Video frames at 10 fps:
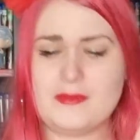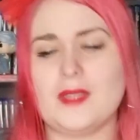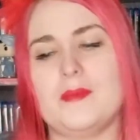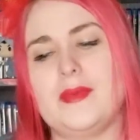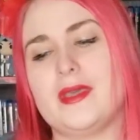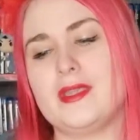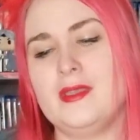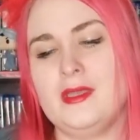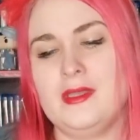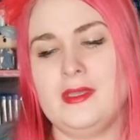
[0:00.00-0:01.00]
But
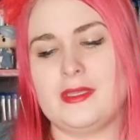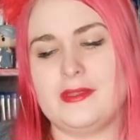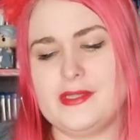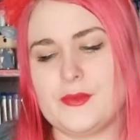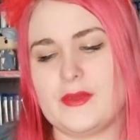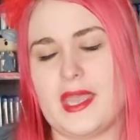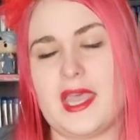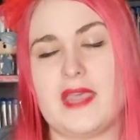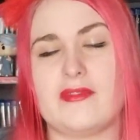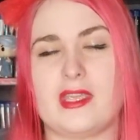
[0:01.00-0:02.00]
in this one, we
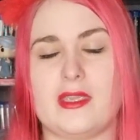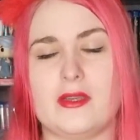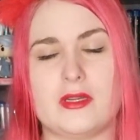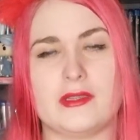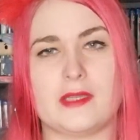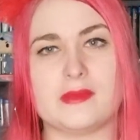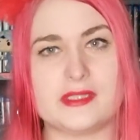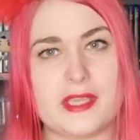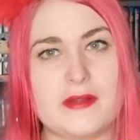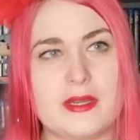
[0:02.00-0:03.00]
have a girl named
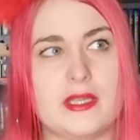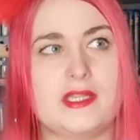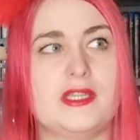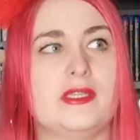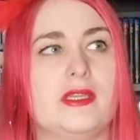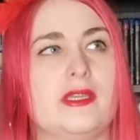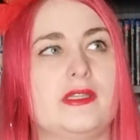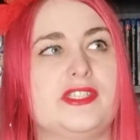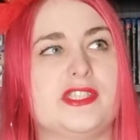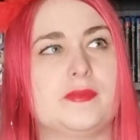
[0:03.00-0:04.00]
Sarah.
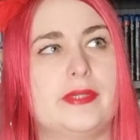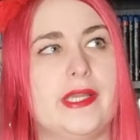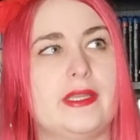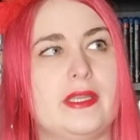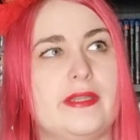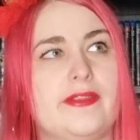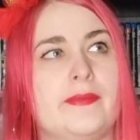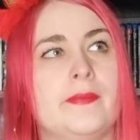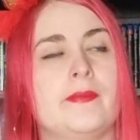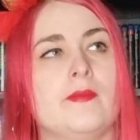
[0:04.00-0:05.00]
She's pregnant.
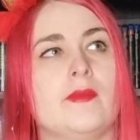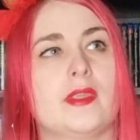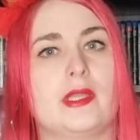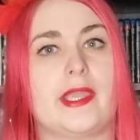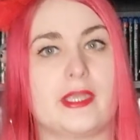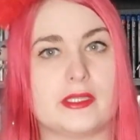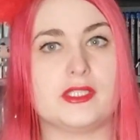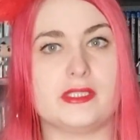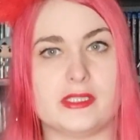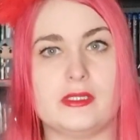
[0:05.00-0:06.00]
Like,
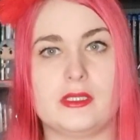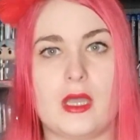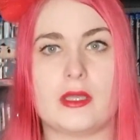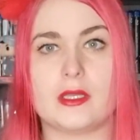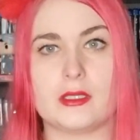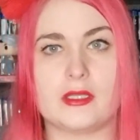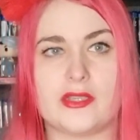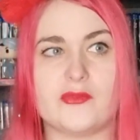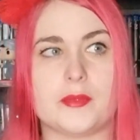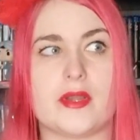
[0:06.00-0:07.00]
she's gonna
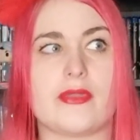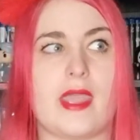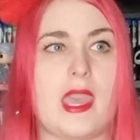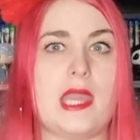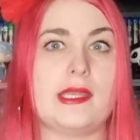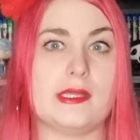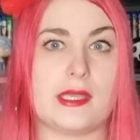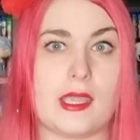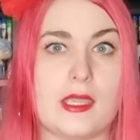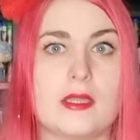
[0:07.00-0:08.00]
give birth any
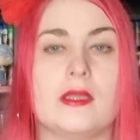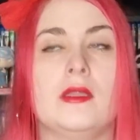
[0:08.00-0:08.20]
day.